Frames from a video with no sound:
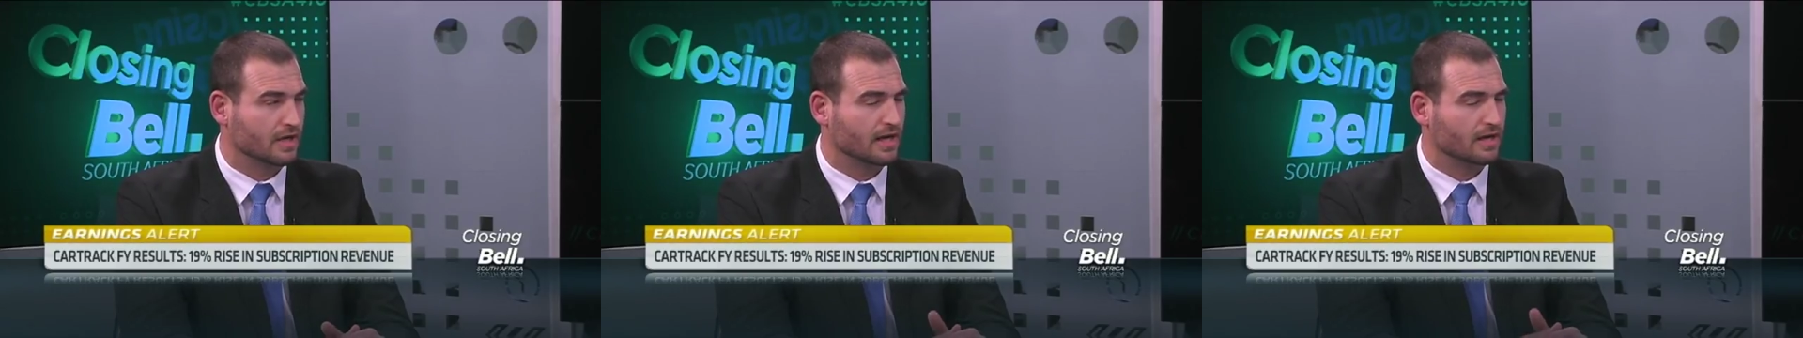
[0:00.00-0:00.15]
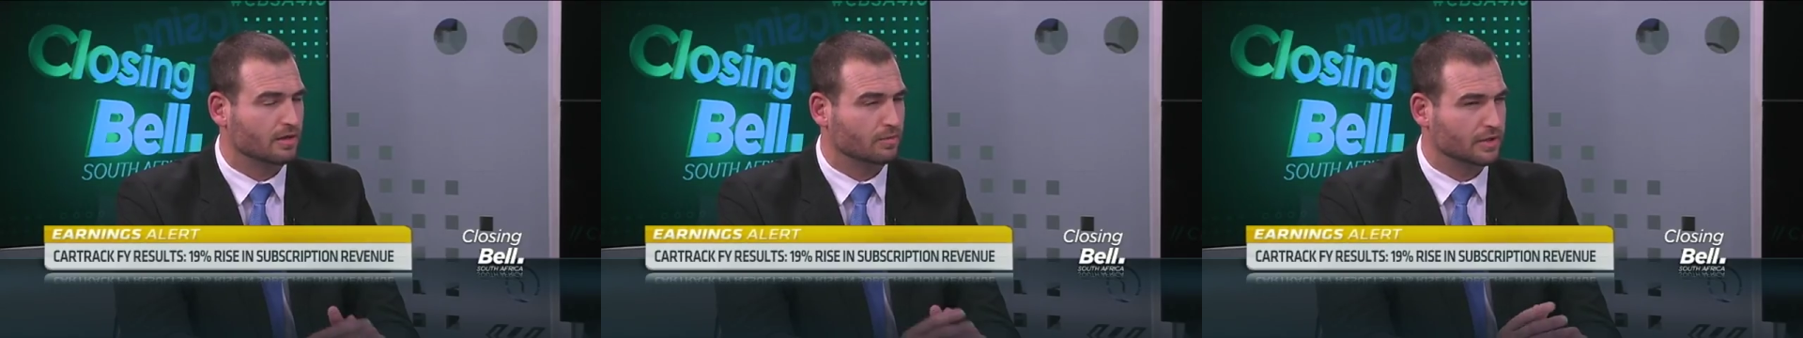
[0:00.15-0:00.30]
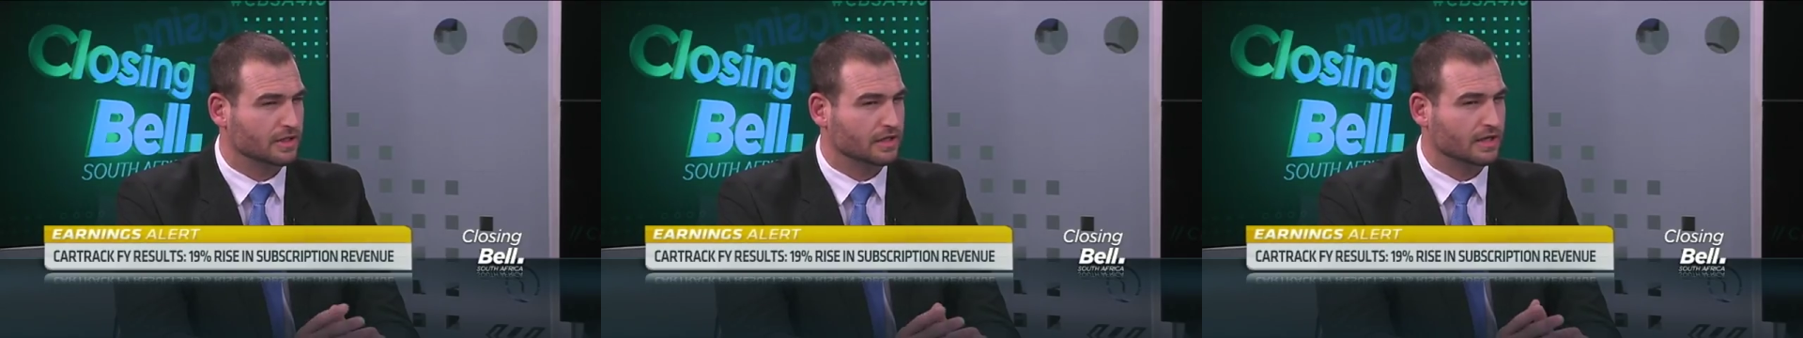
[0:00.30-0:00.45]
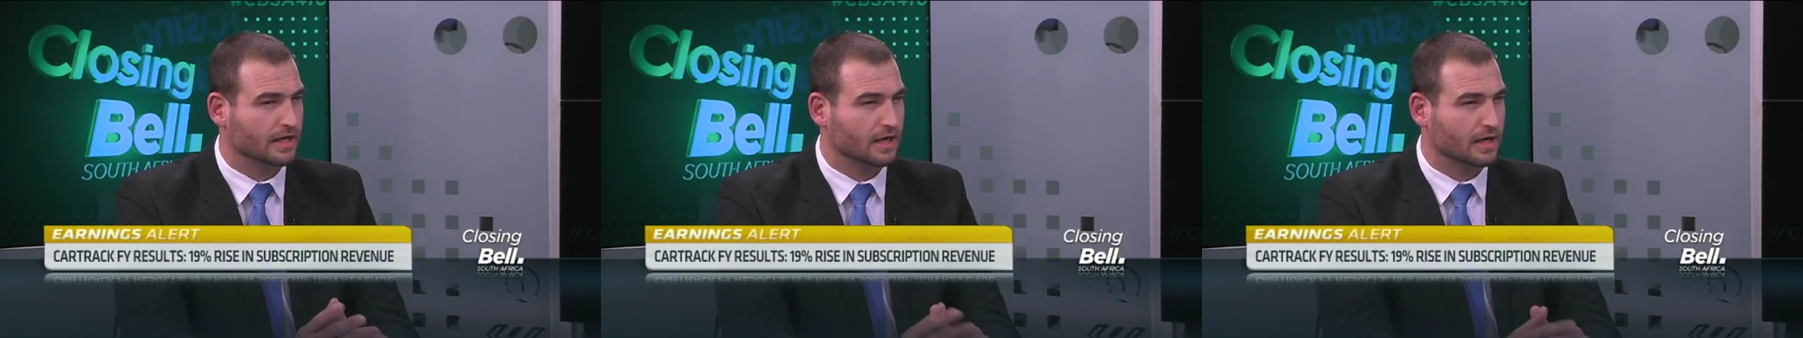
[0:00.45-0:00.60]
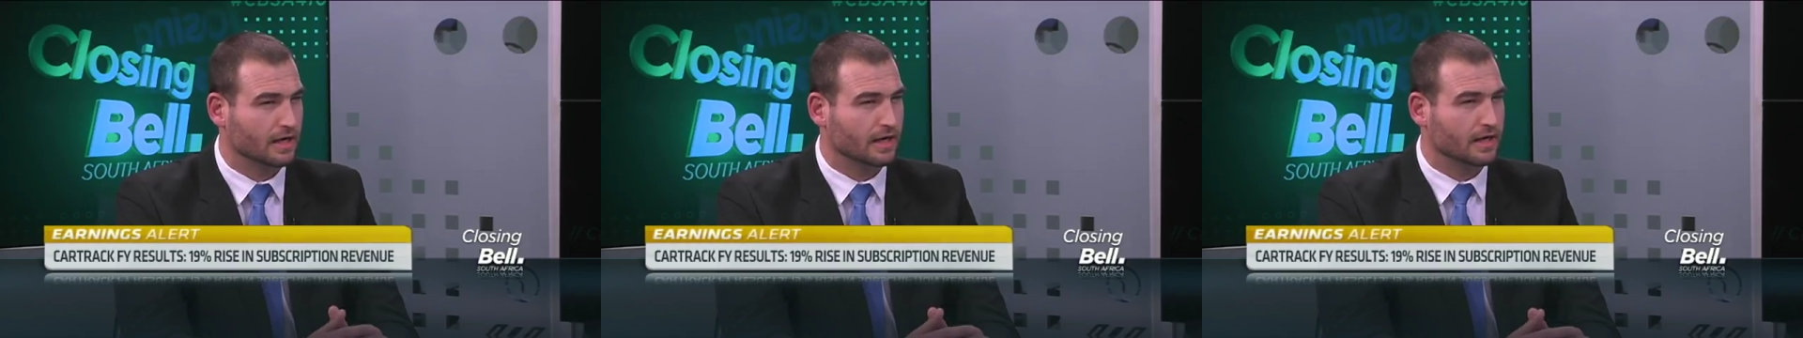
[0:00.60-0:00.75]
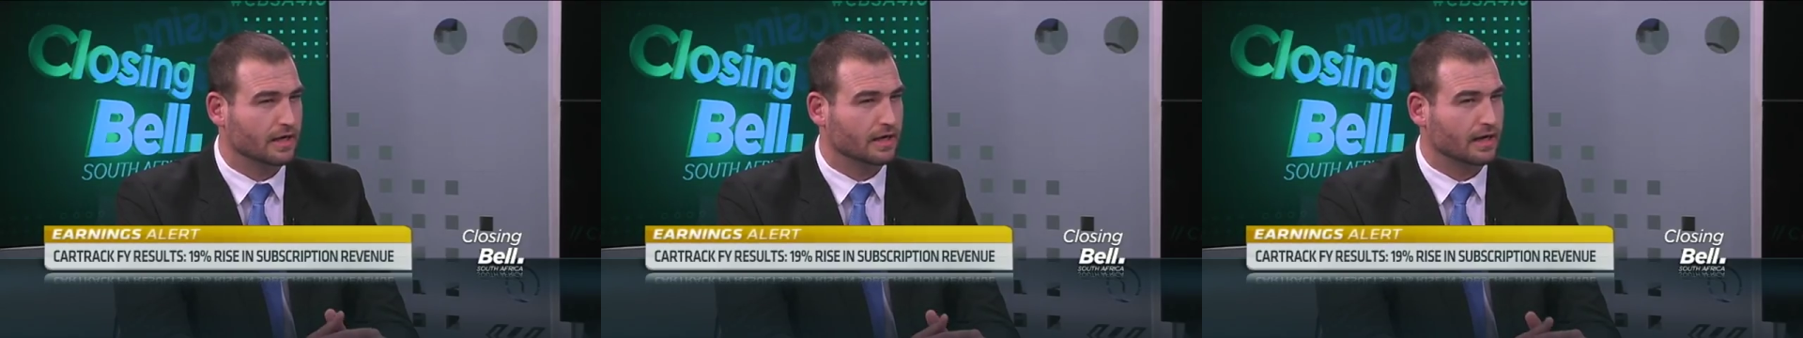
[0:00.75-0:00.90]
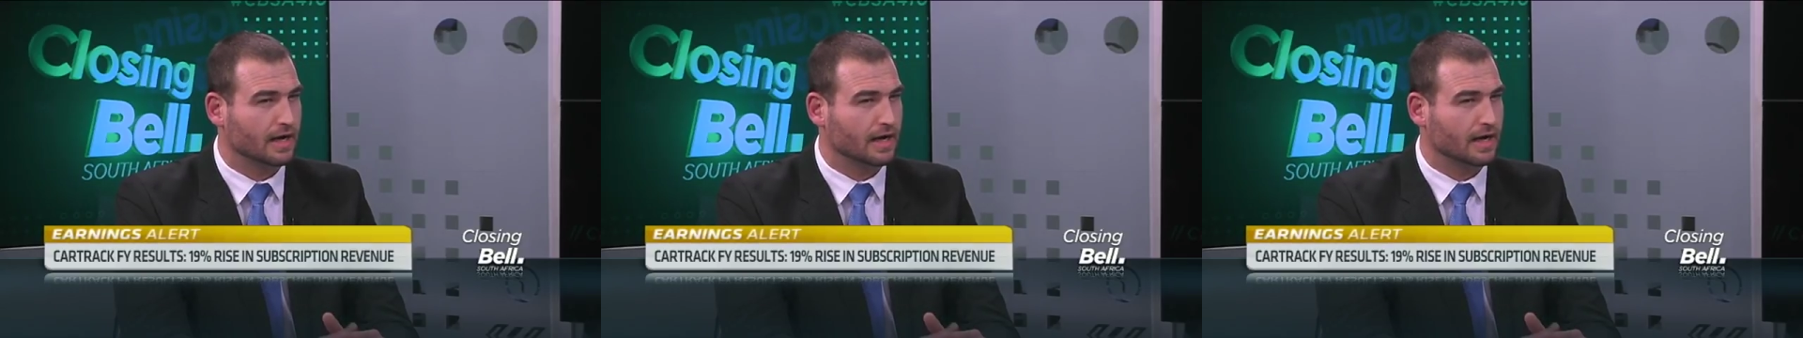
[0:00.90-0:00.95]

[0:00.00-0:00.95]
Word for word: and in particular in